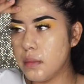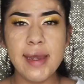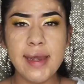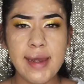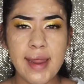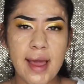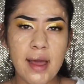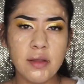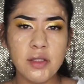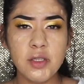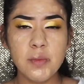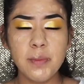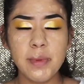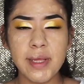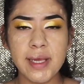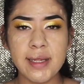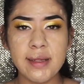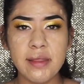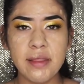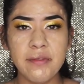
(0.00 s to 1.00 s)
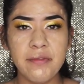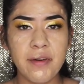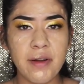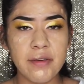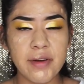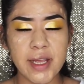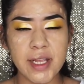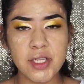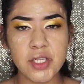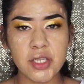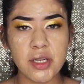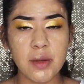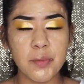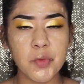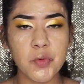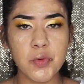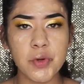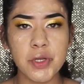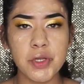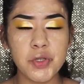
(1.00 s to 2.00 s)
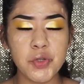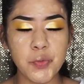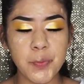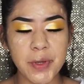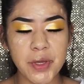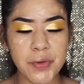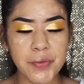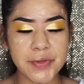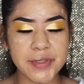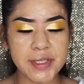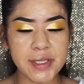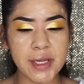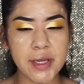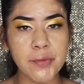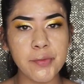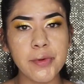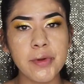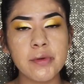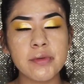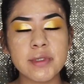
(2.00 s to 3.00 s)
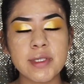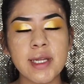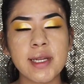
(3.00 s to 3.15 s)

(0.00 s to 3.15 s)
Now to blend the foundation, I'm going to be using a Real